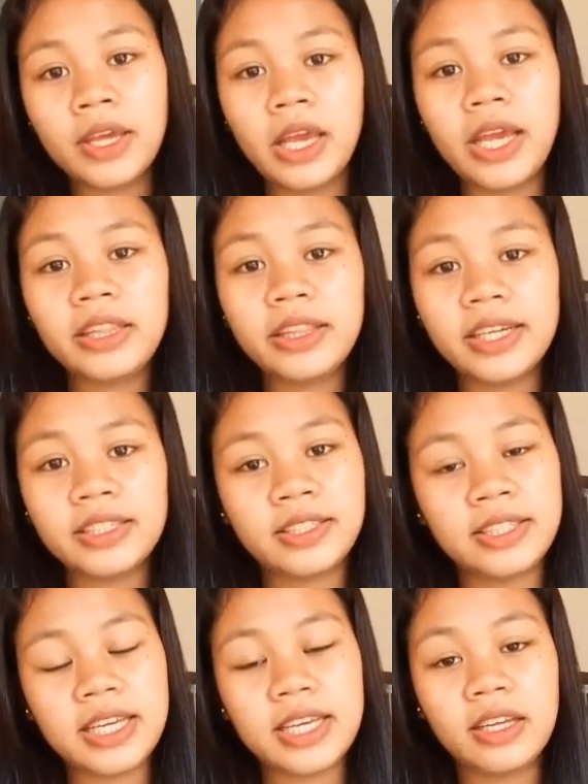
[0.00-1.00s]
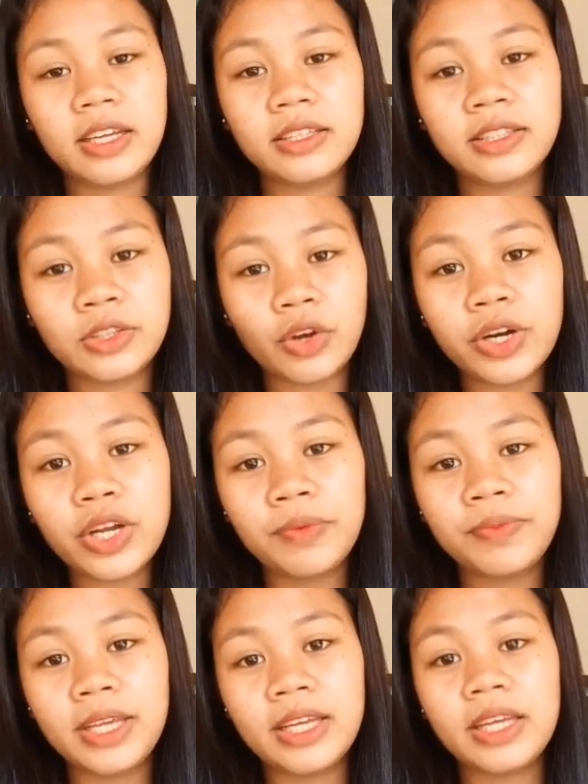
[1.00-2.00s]
It tells the story of
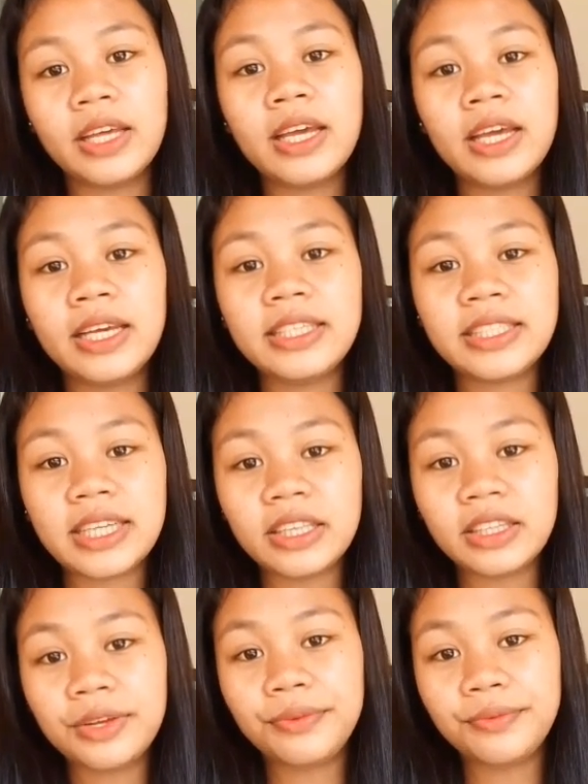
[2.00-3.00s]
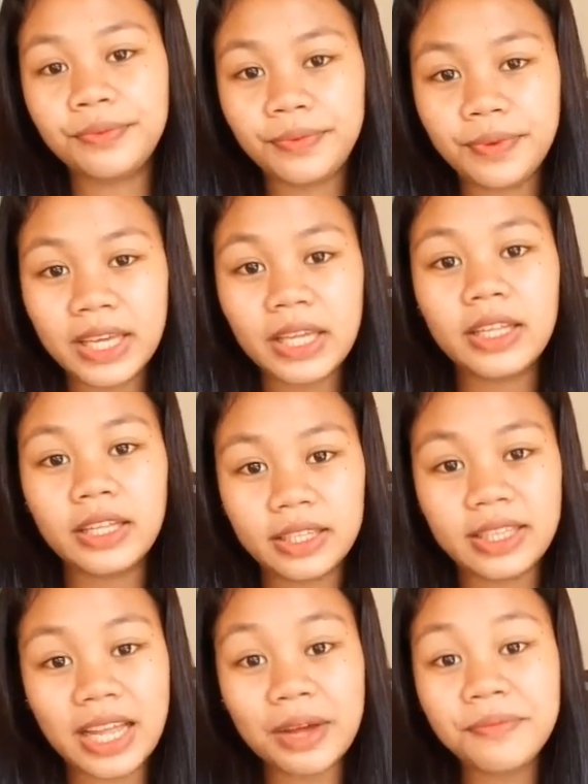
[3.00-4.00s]
the
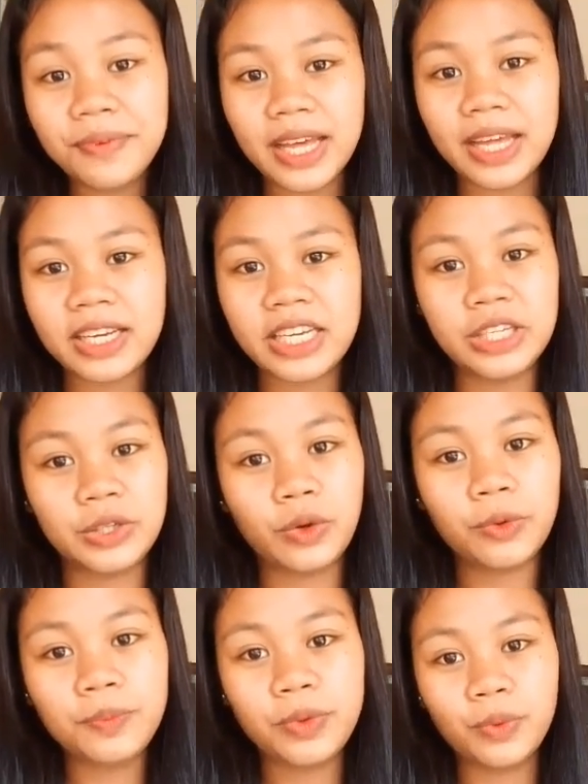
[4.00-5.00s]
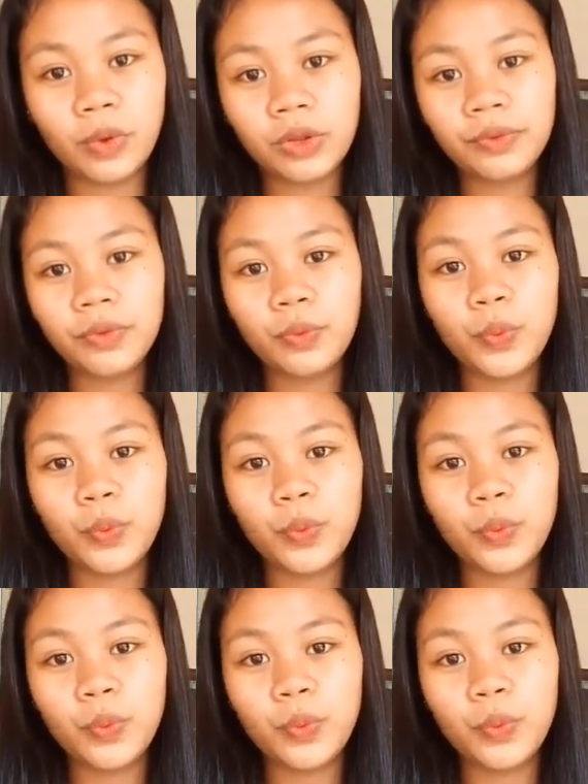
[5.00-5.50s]
Scandinavian hero Beowulf,